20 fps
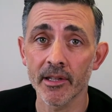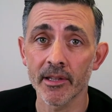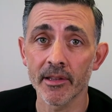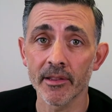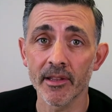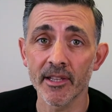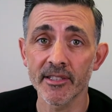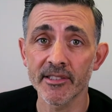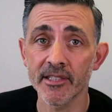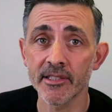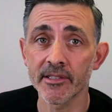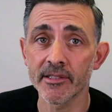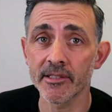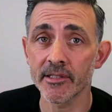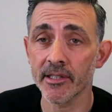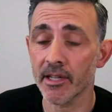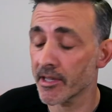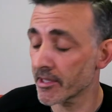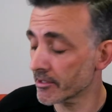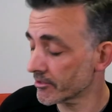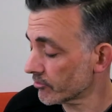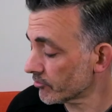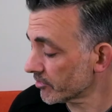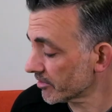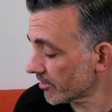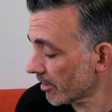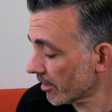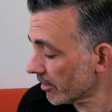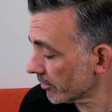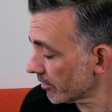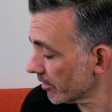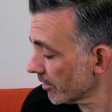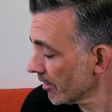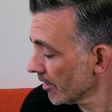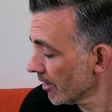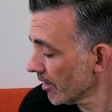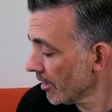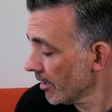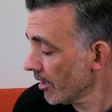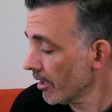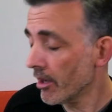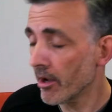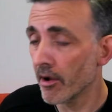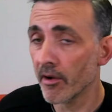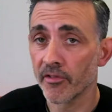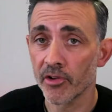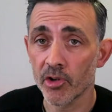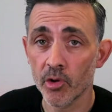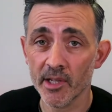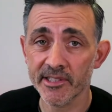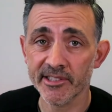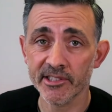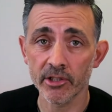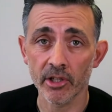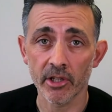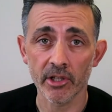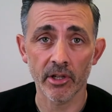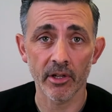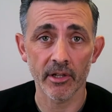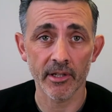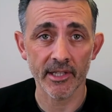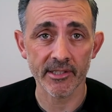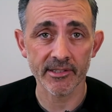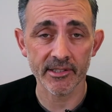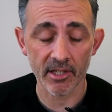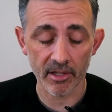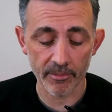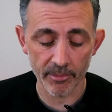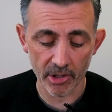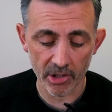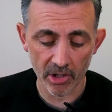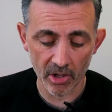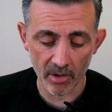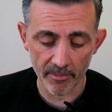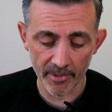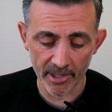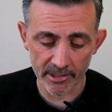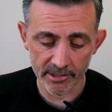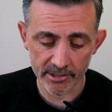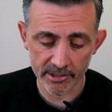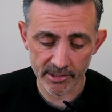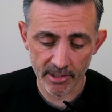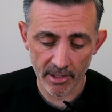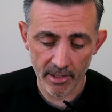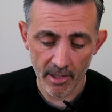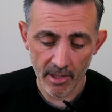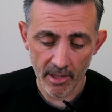And this is as a result of a question I got yesterday on my comments.